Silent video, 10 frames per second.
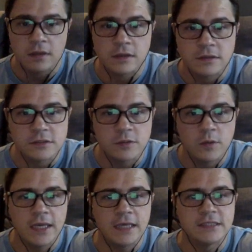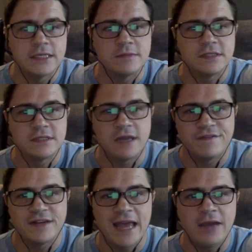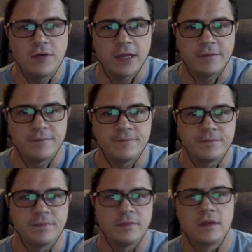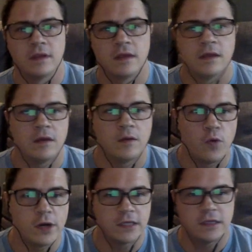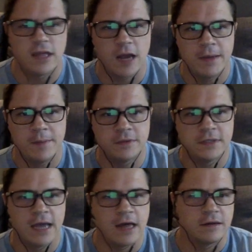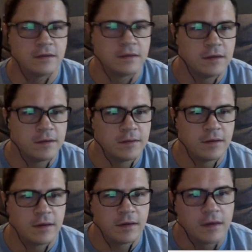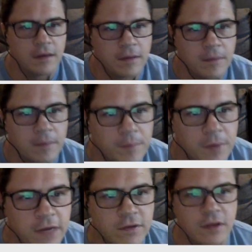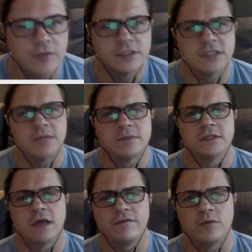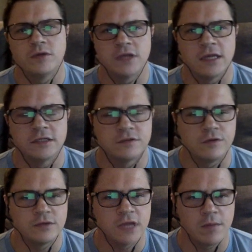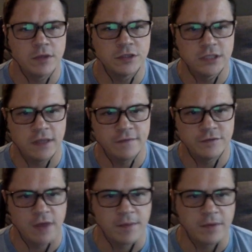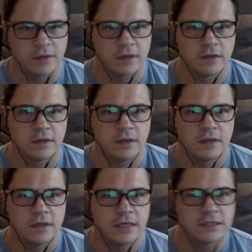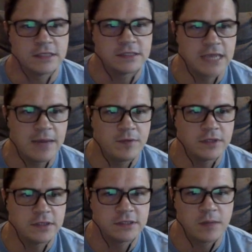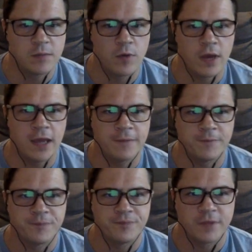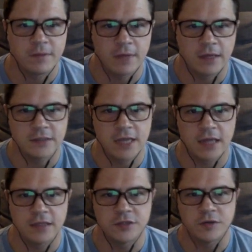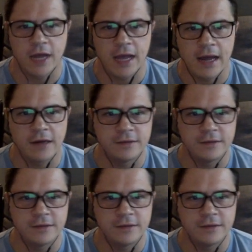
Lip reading: Squeaky seems tough and angry, wanting to knock people down. But even though she seems tough, what shines through is how much she loves Raymond. He's disabled in some way, not exactly sure how.